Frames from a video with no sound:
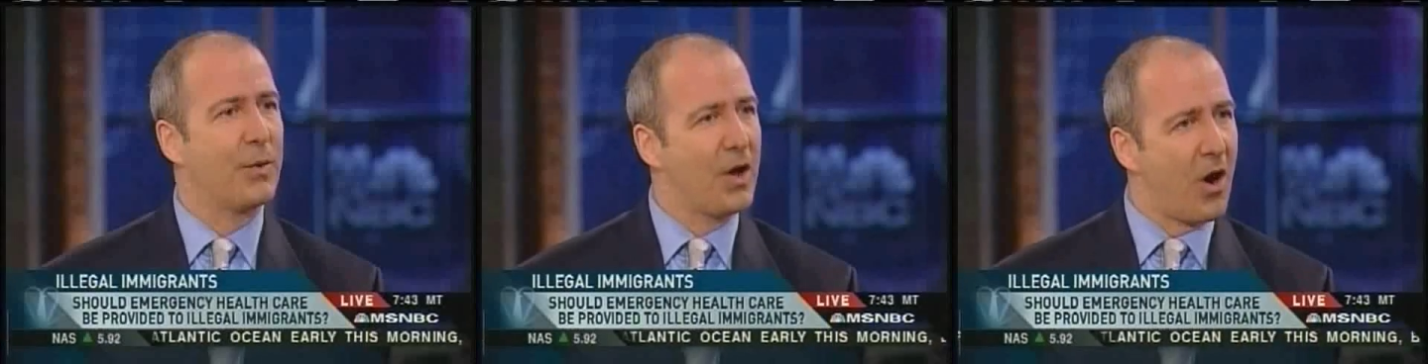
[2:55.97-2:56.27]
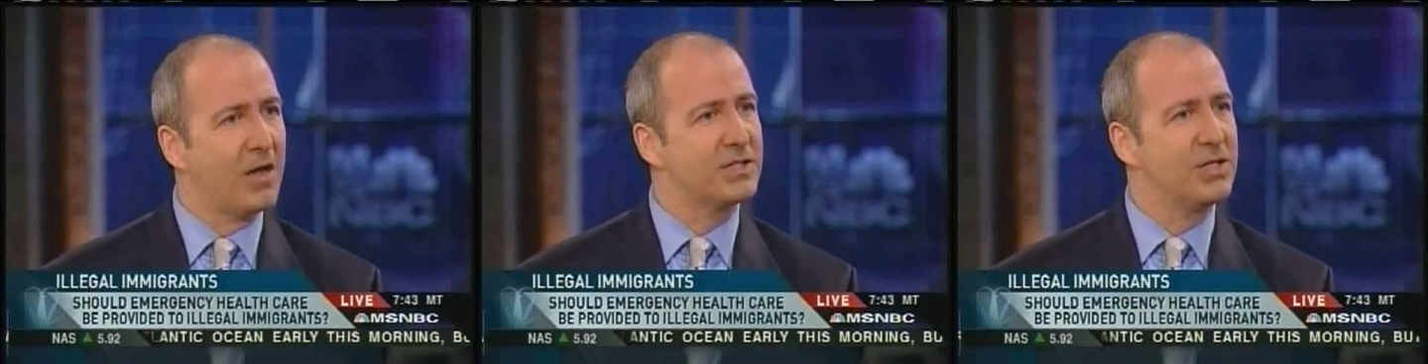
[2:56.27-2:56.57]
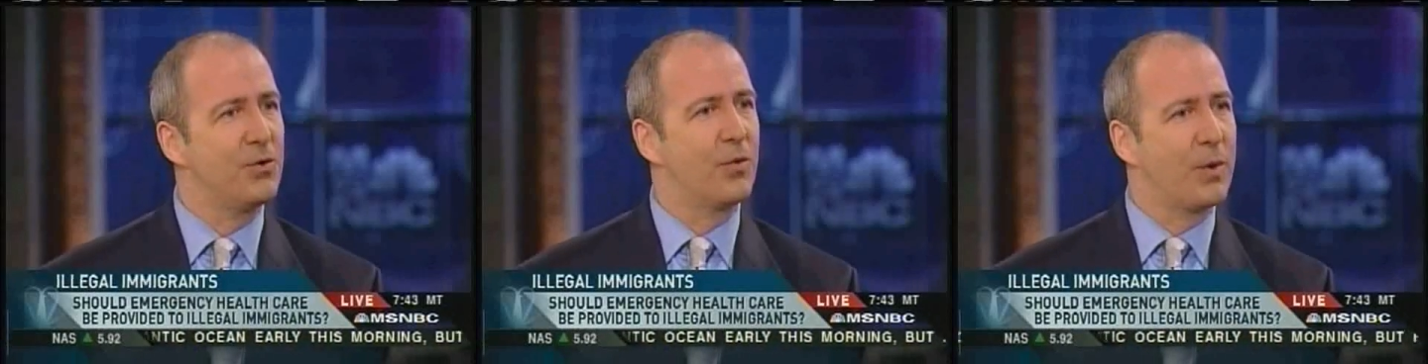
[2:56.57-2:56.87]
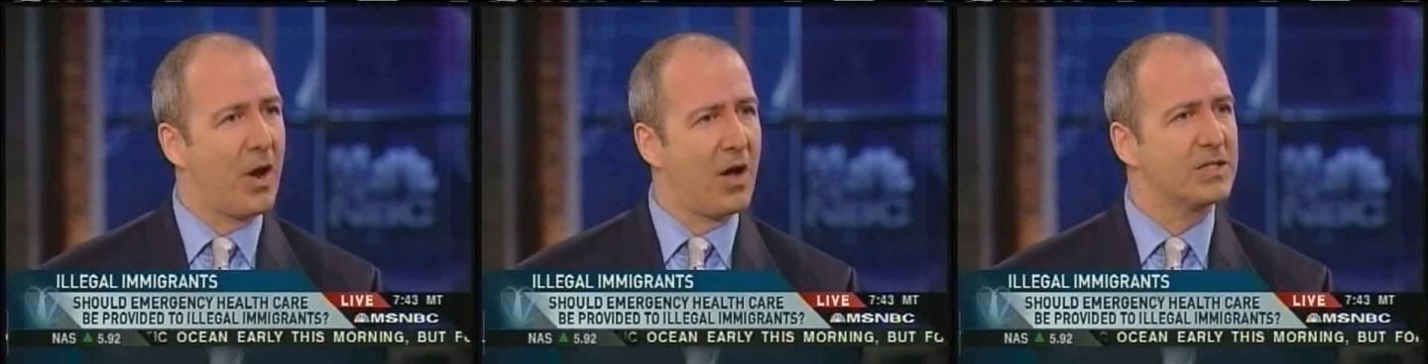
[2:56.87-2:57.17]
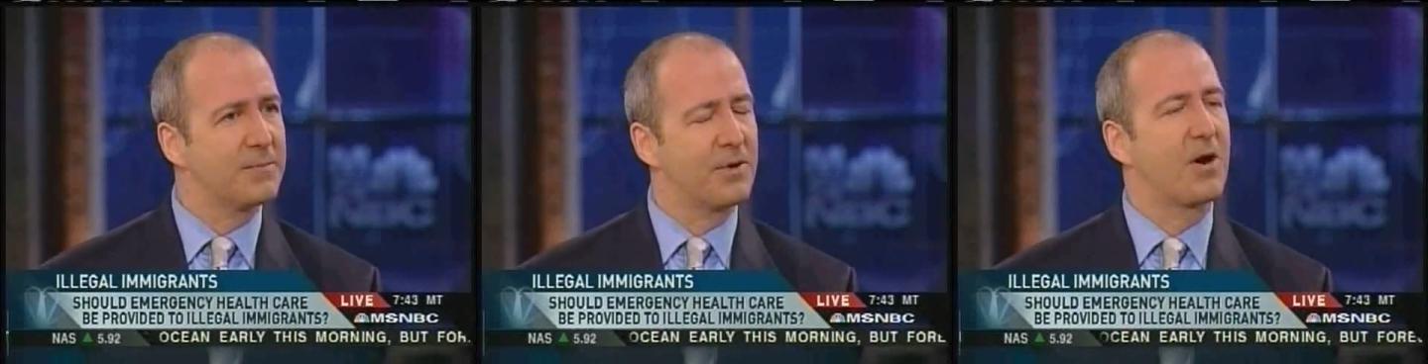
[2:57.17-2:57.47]
We ought to do it. We ought
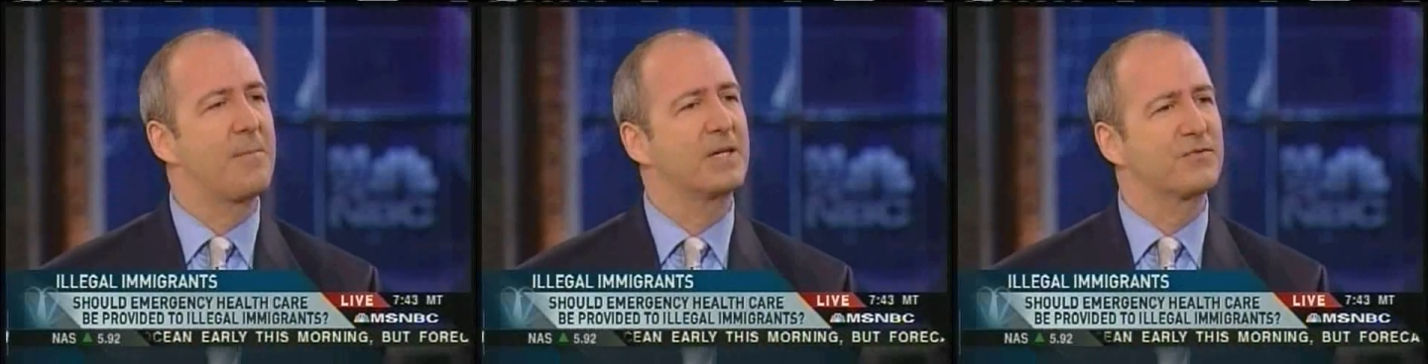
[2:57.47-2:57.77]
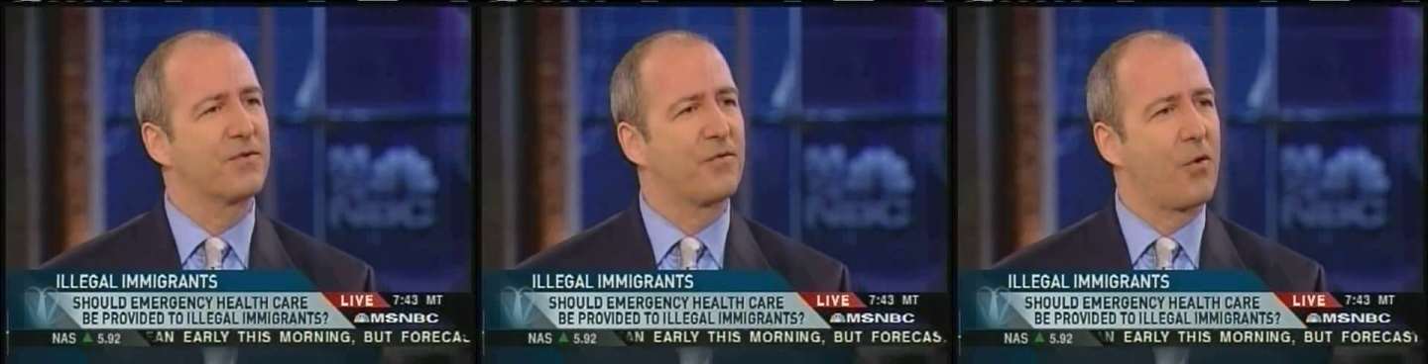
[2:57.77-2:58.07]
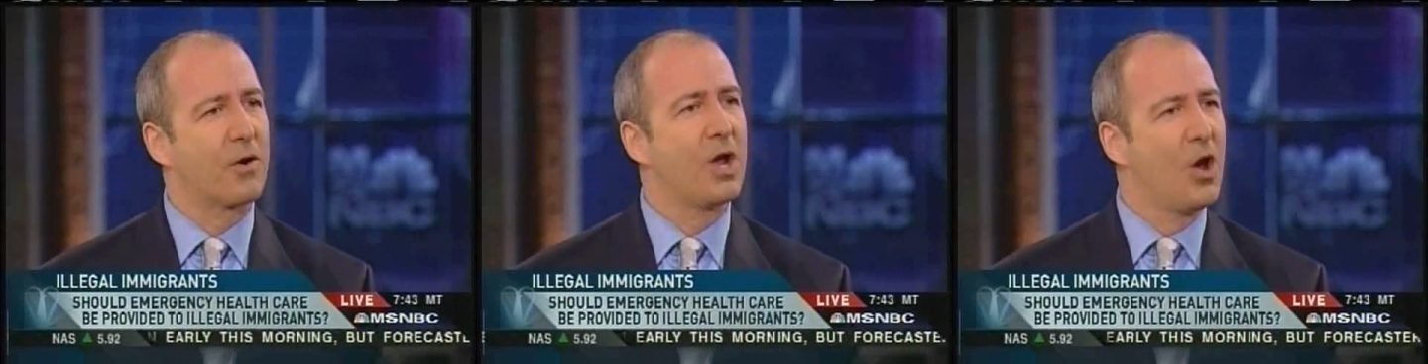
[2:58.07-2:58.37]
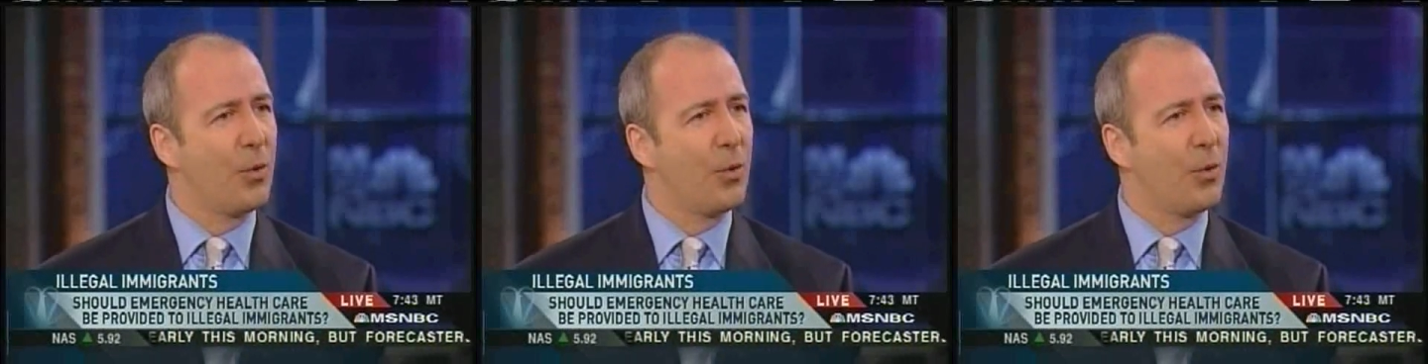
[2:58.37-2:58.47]
to put our best foot forward.